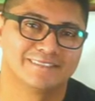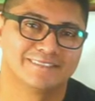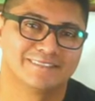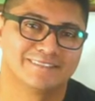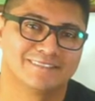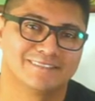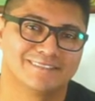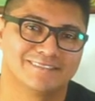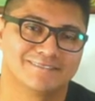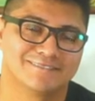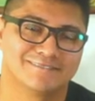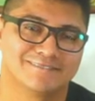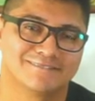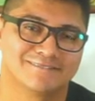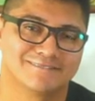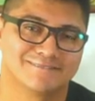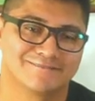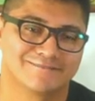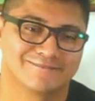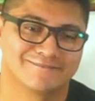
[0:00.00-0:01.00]

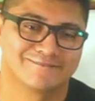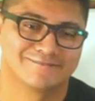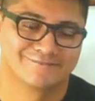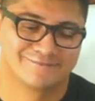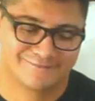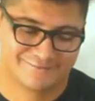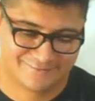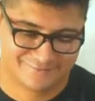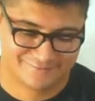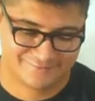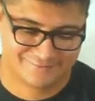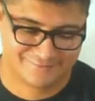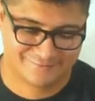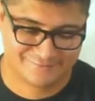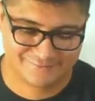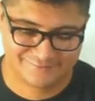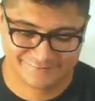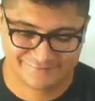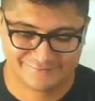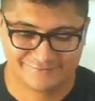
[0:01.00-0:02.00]

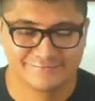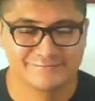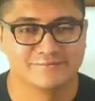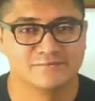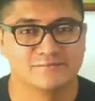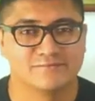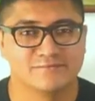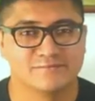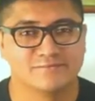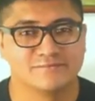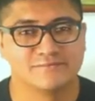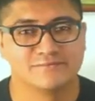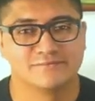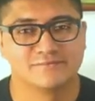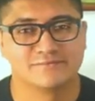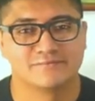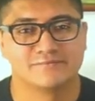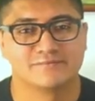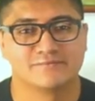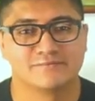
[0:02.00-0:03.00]

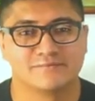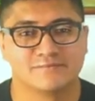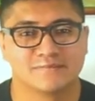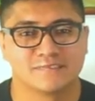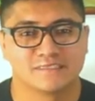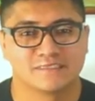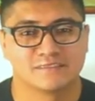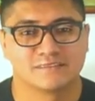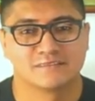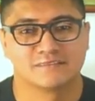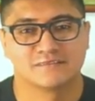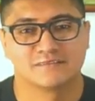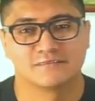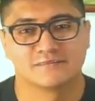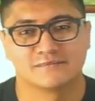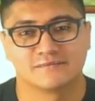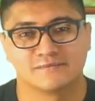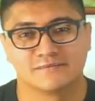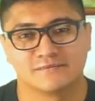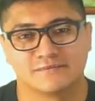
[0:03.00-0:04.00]

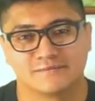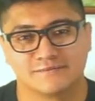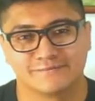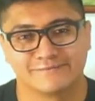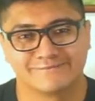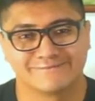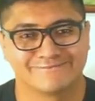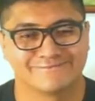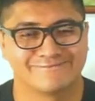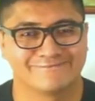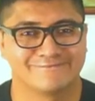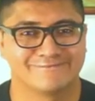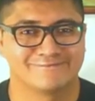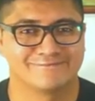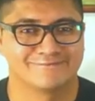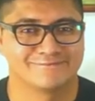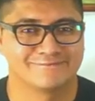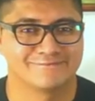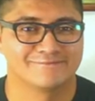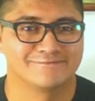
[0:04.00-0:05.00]

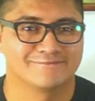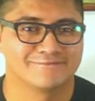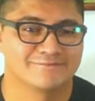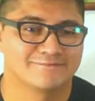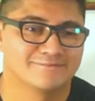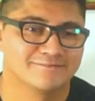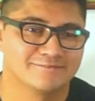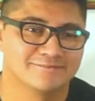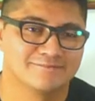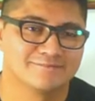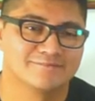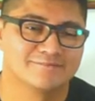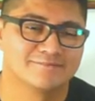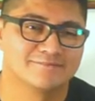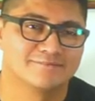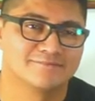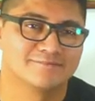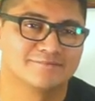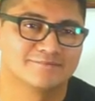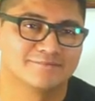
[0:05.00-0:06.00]

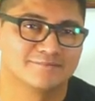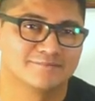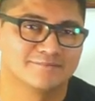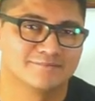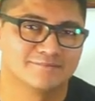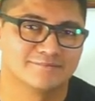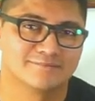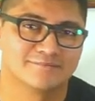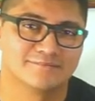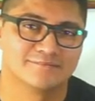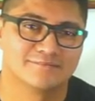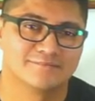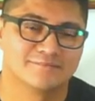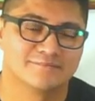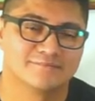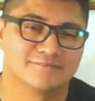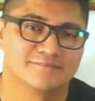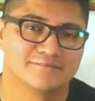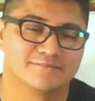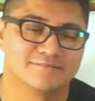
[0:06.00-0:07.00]

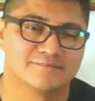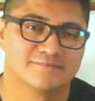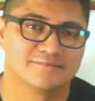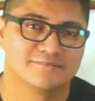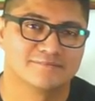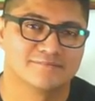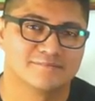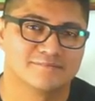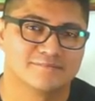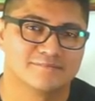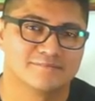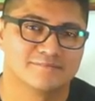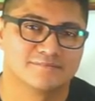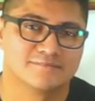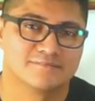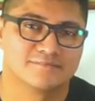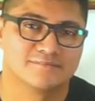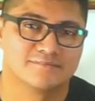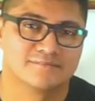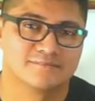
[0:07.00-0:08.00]
(silent)